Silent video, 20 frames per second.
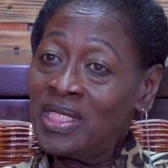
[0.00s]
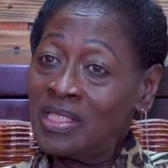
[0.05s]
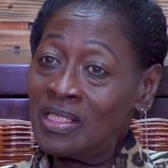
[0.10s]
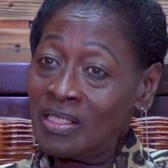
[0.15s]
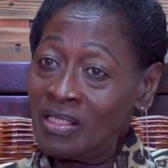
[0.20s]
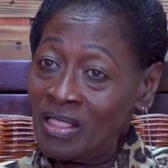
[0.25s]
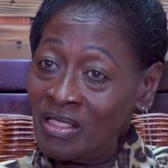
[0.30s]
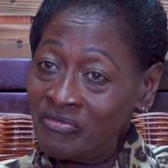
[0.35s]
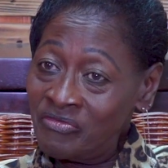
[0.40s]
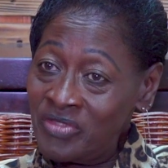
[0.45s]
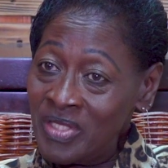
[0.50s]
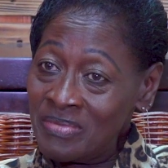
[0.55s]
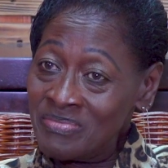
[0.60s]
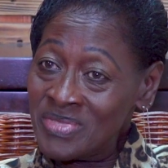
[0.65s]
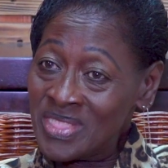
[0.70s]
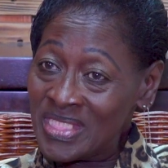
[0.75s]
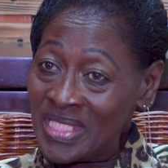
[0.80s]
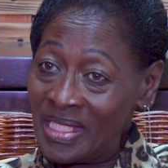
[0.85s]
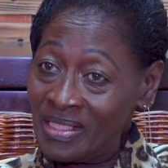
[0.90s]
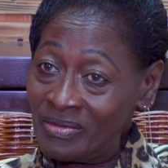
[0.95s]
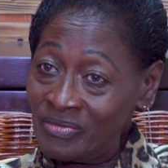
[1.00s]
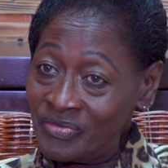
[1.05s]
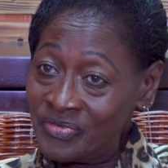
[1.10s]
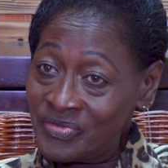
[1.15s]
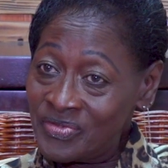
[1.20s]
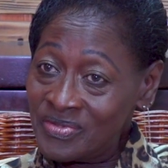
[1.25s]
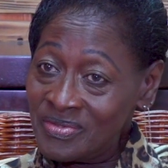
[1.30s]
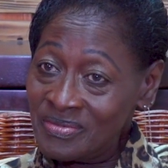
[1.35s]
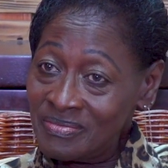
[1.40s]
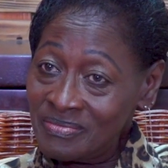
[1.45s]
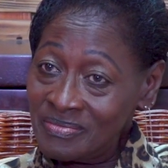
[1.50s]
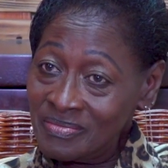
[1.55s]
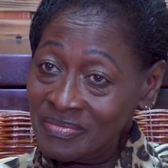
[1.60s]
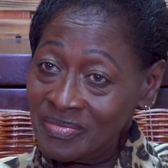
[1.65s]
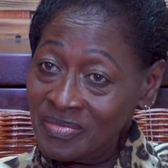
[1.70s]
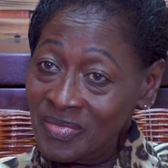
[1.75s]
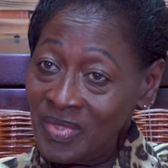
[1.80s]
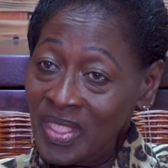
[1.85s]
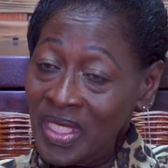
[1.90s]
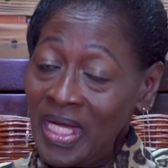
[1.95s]
care of themselves
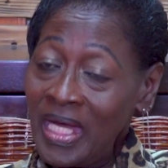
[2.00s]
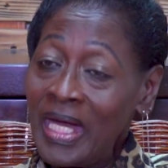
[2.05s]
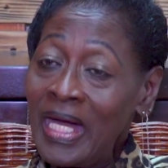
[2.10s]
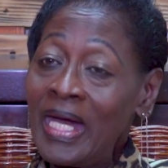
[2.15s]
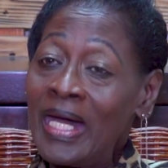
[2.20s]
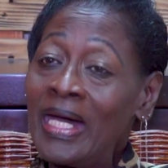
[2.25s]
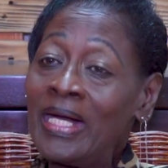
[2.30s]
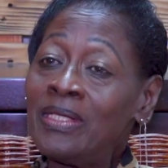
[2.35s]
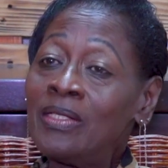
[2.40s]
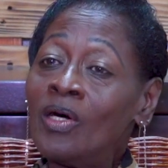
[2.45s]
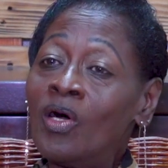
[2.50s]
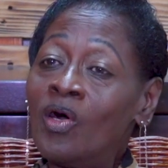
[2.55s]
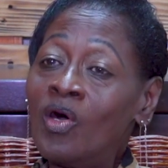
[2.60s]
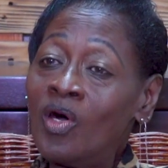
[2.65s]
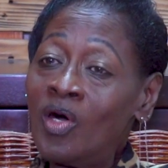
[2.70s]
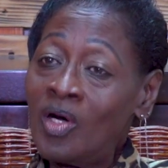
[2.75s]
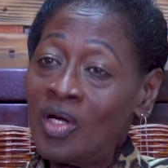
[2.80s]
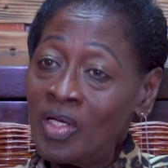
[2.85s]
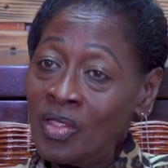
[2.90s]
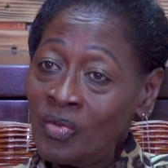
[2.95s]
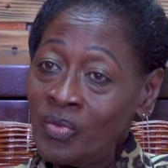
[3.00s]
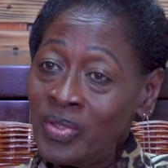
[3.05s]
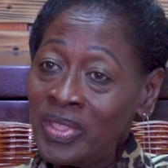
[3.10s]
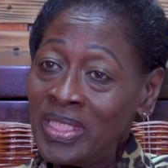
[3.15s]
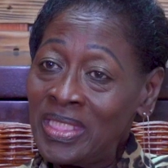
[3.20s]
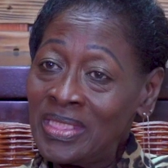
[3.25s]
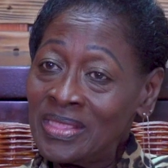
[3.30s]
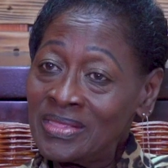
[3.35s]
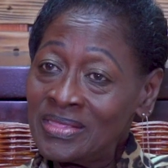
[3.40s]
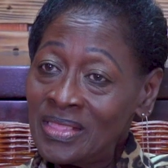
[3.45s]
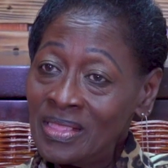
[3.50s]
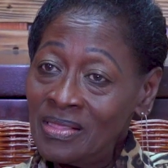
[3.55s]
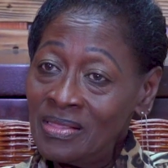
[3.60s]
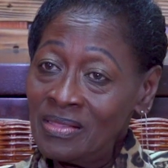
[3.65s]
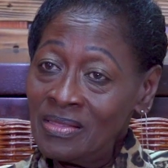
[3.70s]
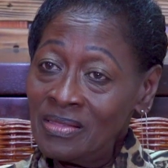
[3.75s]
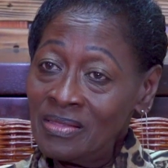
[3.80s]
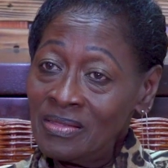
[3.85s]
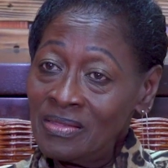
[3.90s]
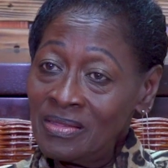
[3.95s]
and always
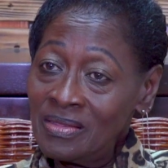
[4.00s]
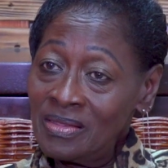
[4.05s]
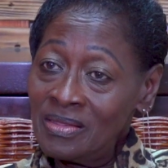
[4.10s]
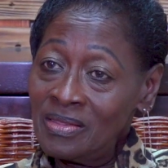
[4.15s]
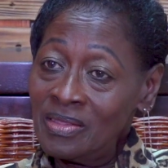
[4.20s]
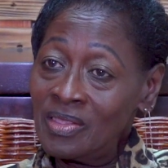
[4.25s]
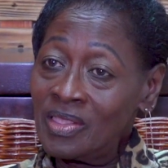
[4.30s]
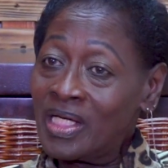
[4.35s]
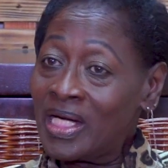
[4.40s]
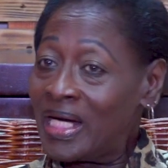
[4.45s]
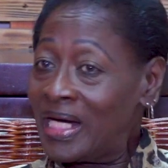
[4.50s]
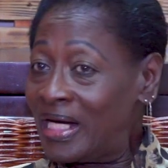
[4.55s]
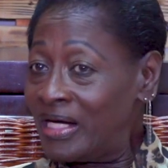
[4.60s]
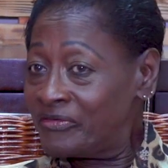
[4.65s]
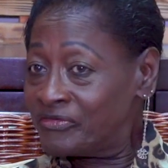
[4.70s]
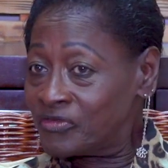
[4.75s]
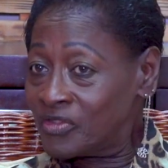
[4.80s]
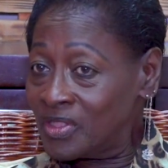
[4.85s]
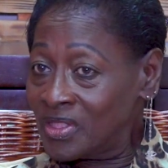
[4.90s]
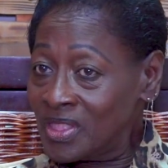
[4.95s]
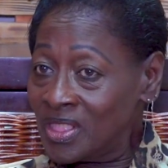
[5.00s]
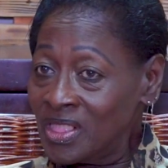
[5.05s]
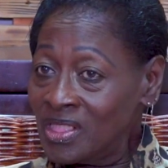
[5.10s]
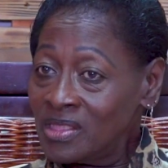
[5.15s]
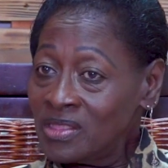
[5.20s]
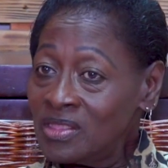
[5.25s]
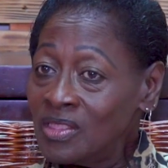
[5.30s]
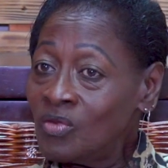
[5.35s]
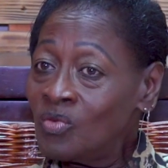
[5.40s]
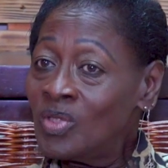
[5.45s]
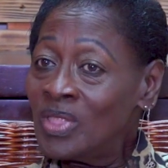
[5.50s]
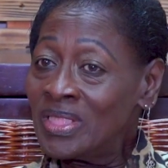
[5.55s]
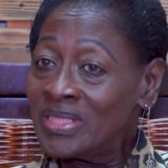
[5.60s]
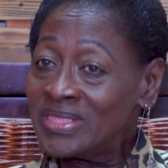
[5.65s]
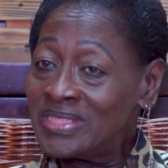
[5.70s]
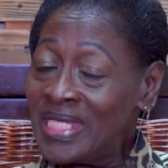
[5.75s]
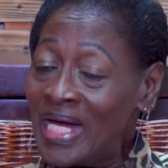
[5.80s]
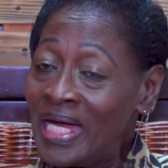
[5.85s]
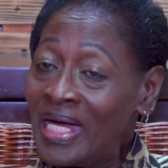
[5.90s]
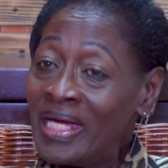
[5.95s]
look after the
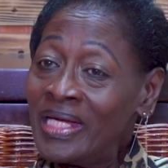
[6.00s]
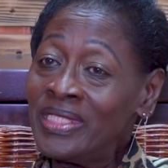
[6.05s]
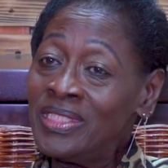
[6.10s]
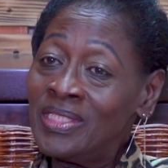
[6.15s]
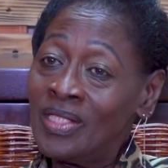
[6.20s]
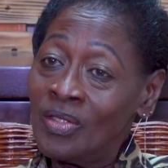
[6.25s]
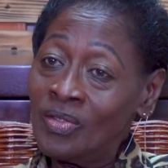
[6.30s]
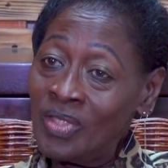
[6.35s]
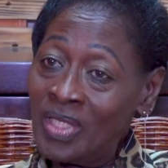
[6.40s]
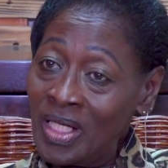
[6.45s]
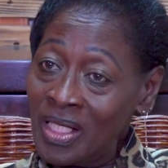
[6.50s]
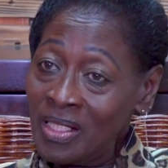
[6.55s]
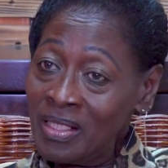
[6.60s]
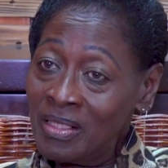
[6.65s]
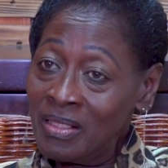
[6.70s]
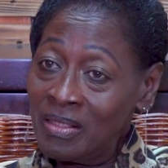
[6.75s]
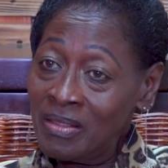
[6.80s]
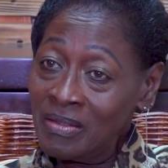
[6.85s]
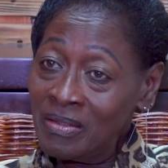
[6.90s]
ones that are younger.